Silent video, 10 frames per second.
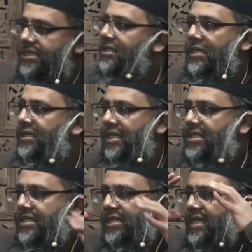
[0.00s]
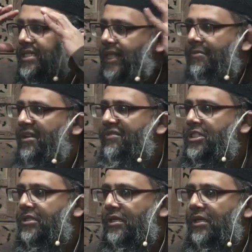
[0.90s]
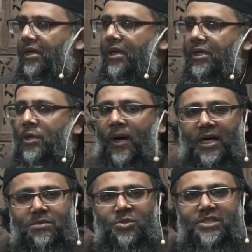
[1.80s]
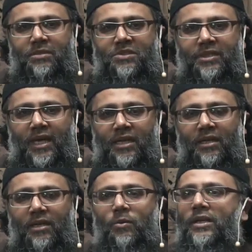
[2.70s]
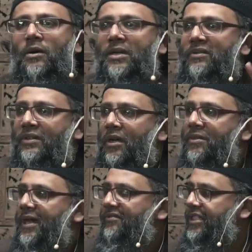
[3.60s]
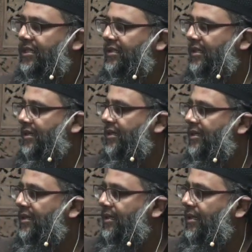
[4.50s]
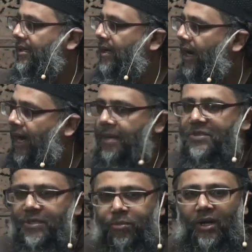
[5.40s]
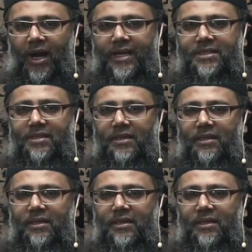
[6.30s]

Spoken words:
is the Islamic vision. You ask Muslims today, we don't even know that vision. I am surprised